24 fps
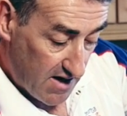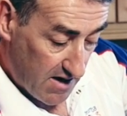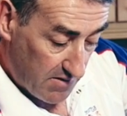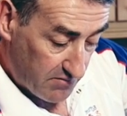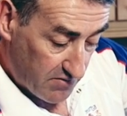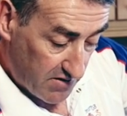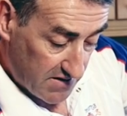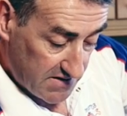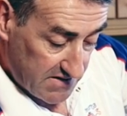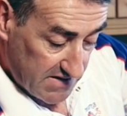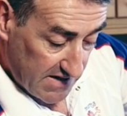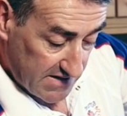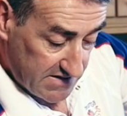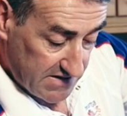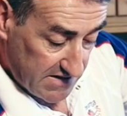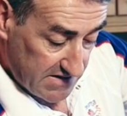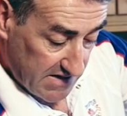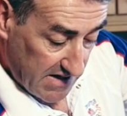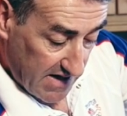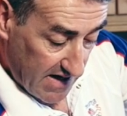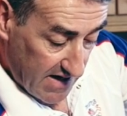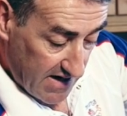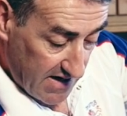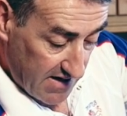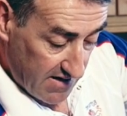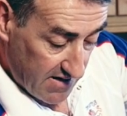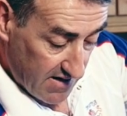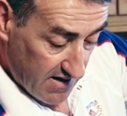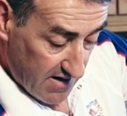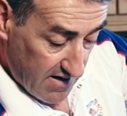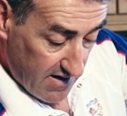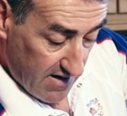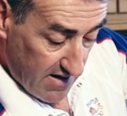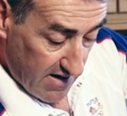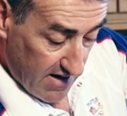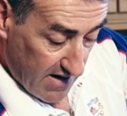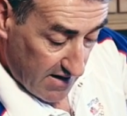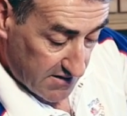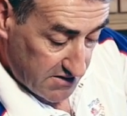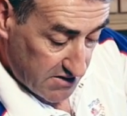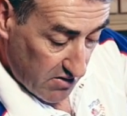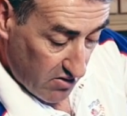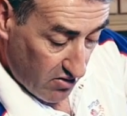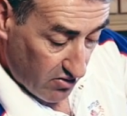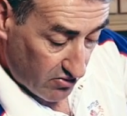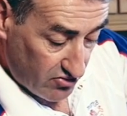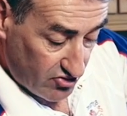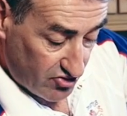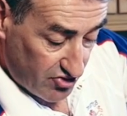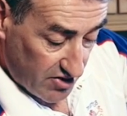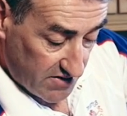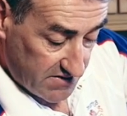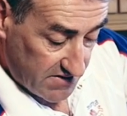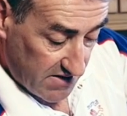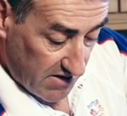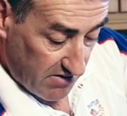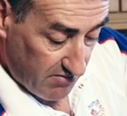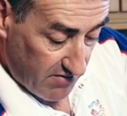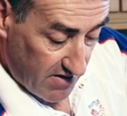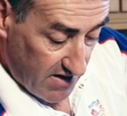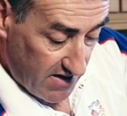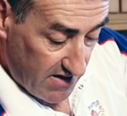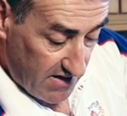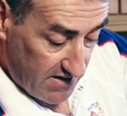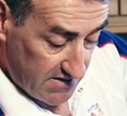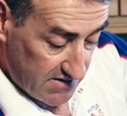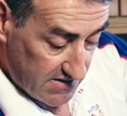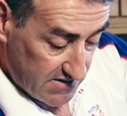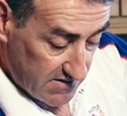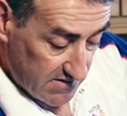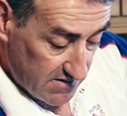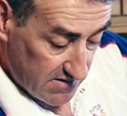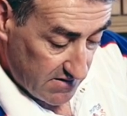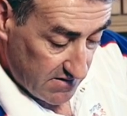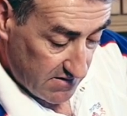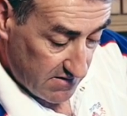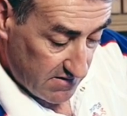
I'm going to set it again at 100 degrees,